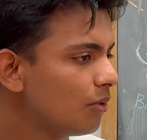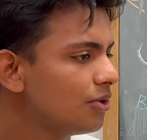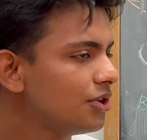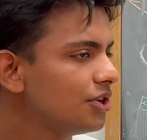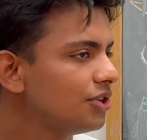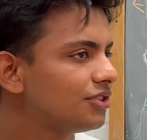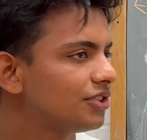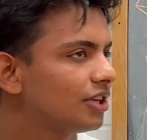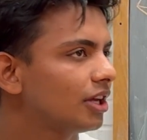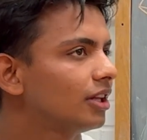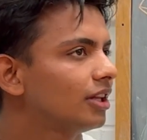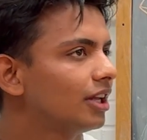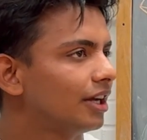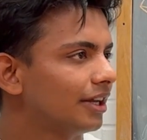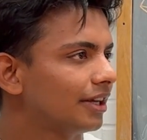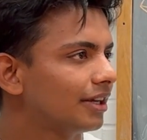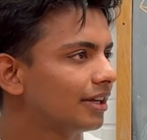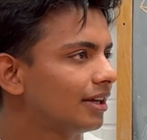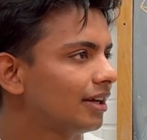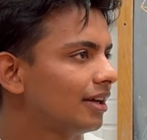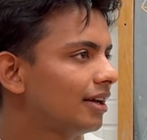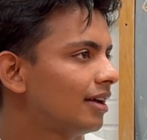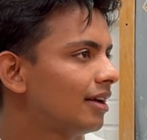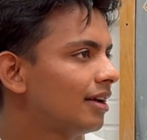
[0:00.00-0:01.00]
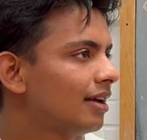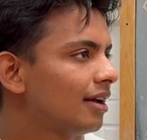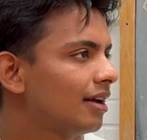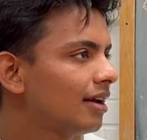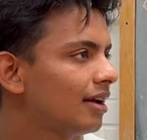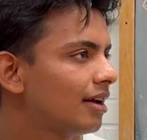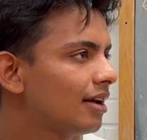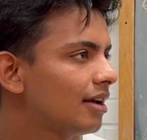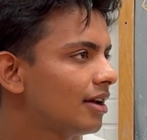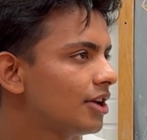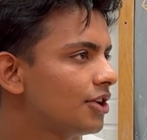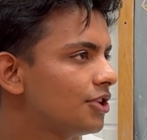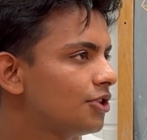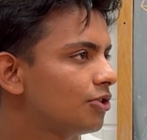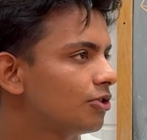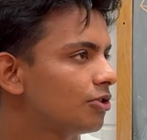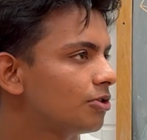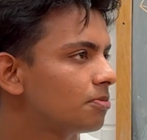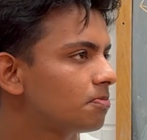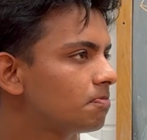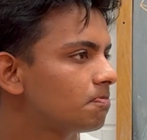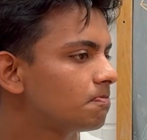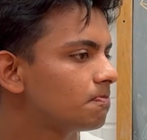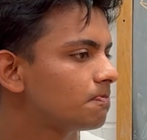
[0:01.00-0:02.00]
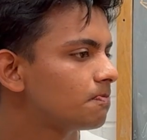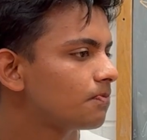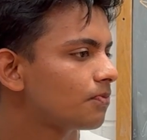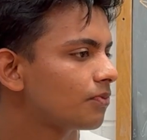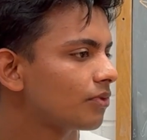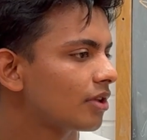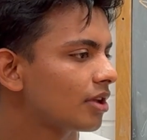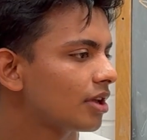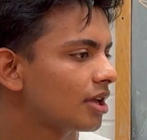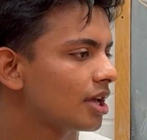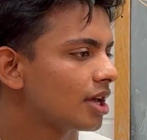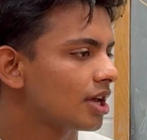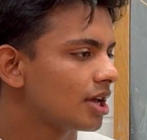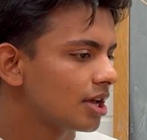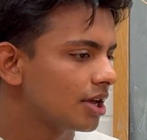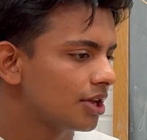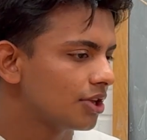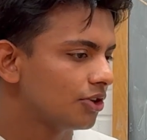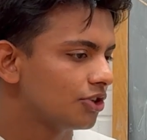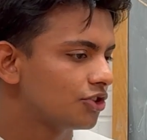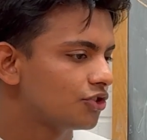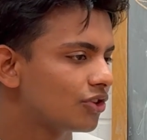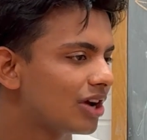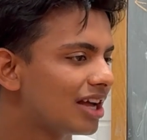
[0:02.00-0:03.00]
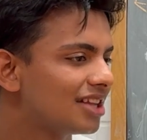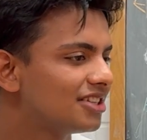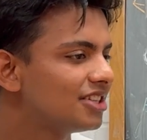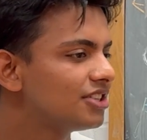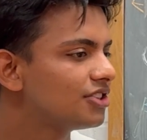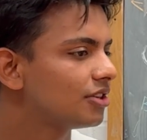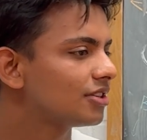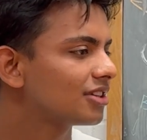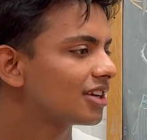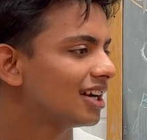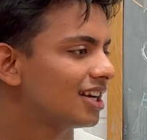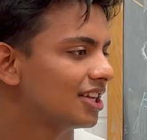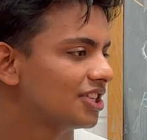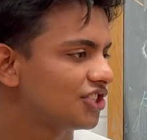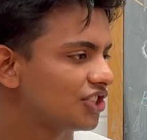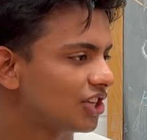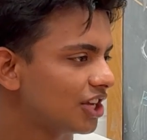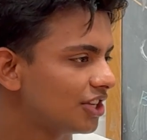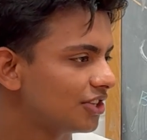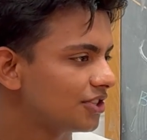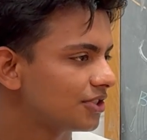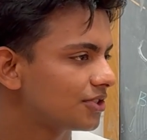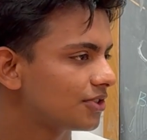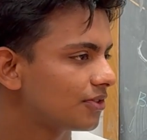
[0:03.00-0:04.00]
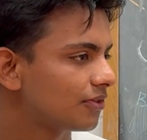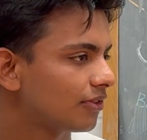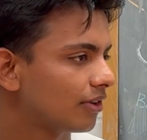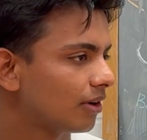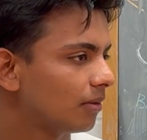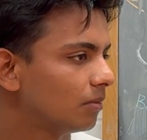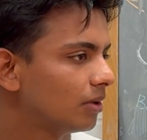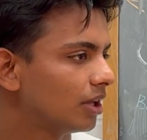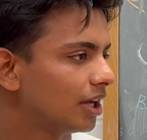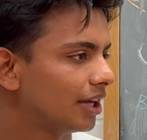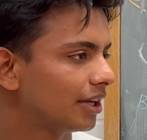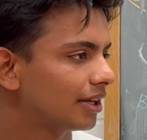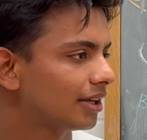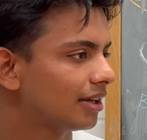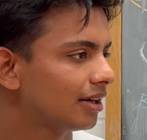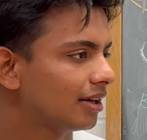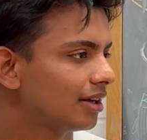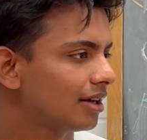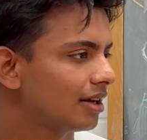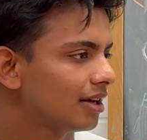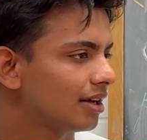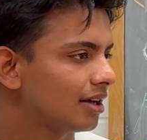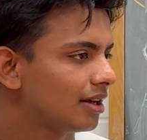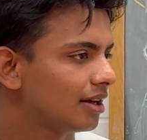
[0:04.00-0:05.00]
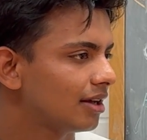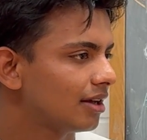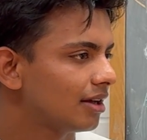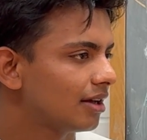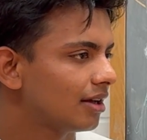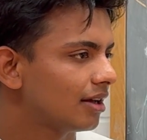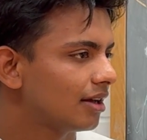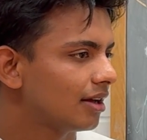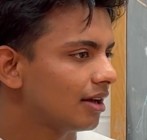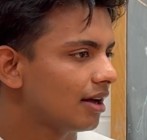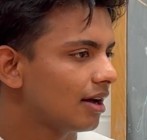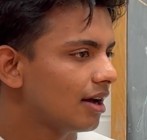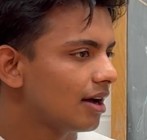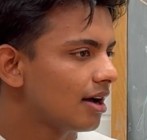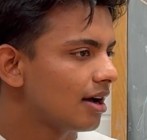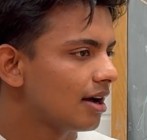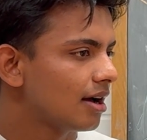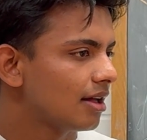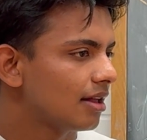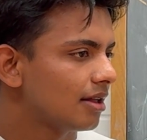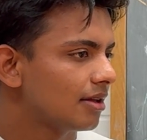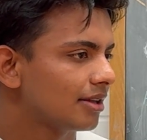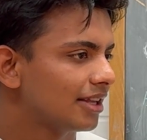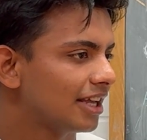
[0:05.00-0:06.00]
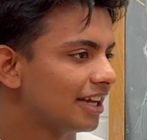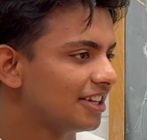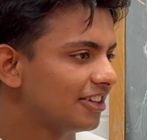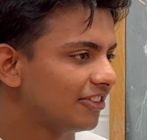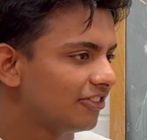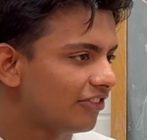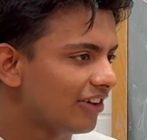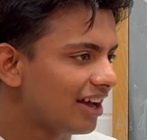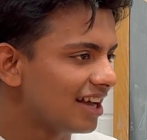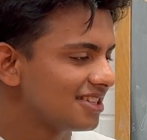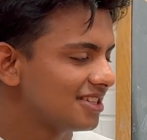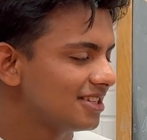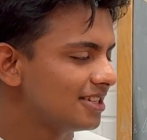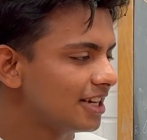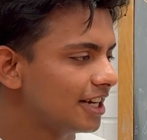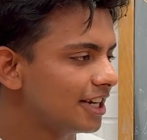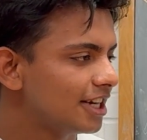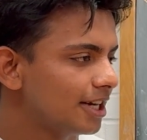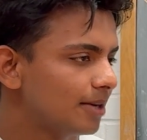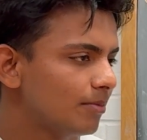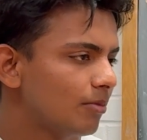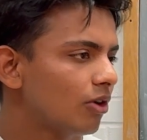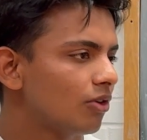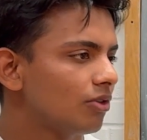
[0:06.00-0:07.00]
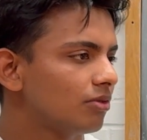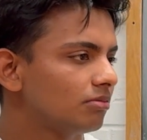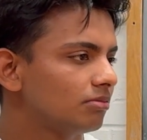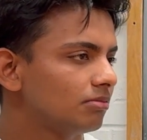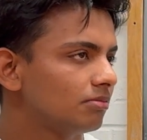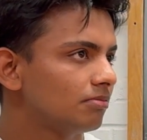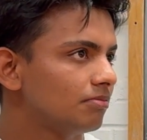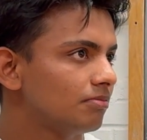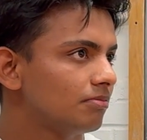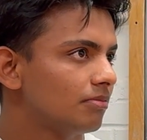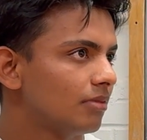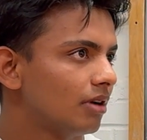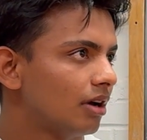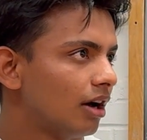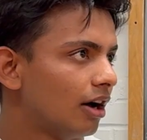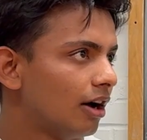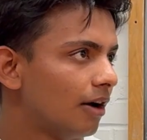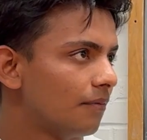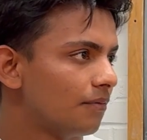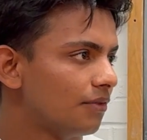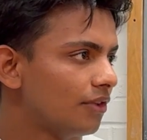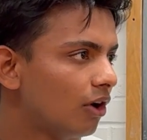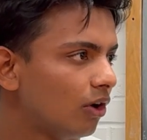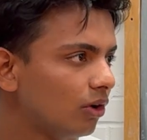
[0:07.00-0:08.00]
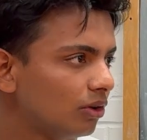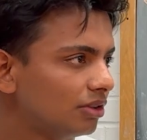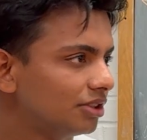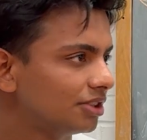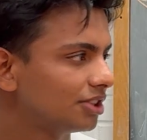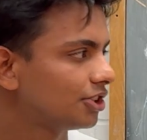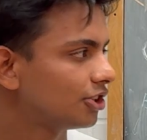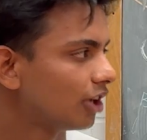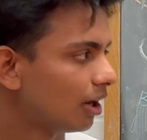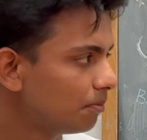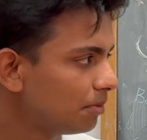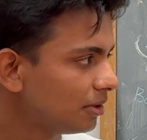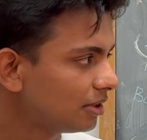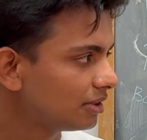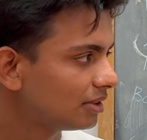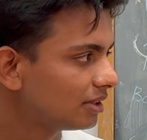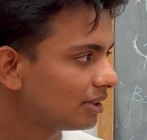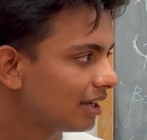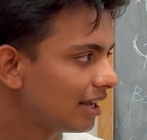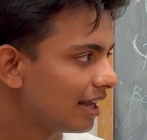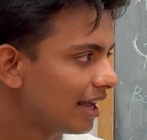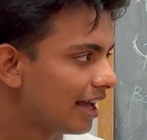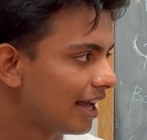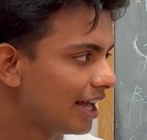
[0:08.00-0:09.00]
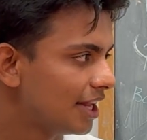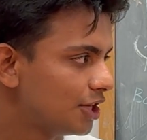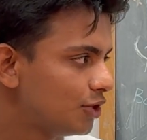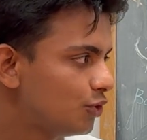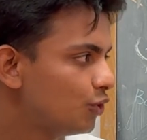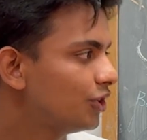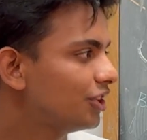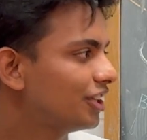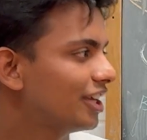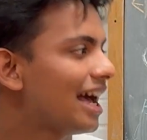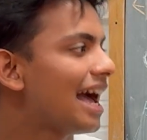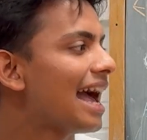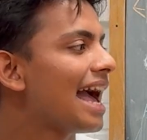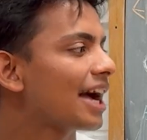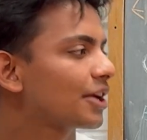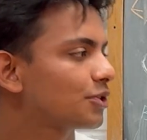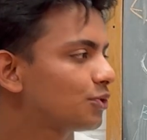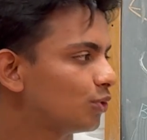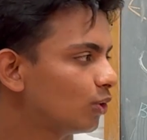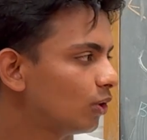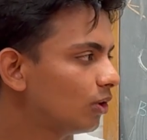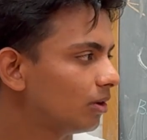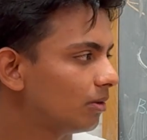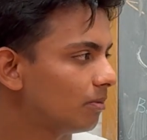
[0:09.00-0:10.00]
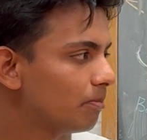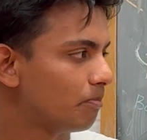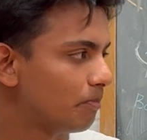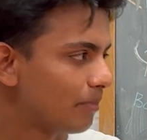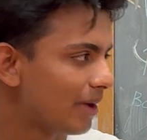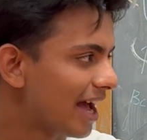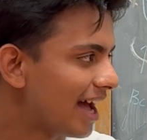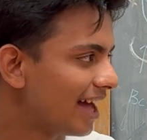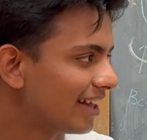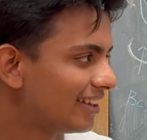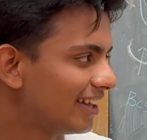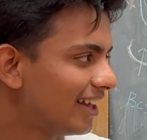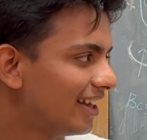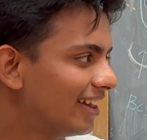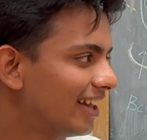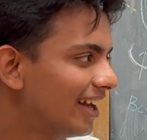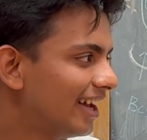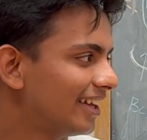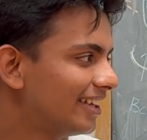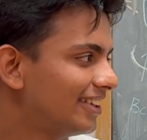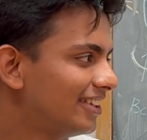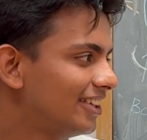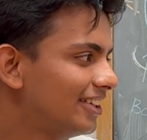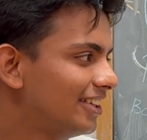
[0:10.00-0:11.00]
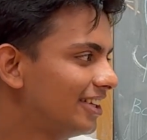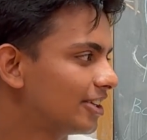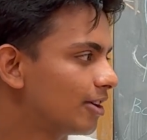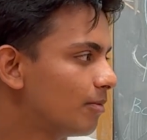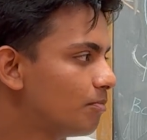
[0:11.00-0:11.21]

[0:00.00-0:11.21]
would you say like your your transition kind of changed from like getting fascinated about all these topics and doing the actual math and like the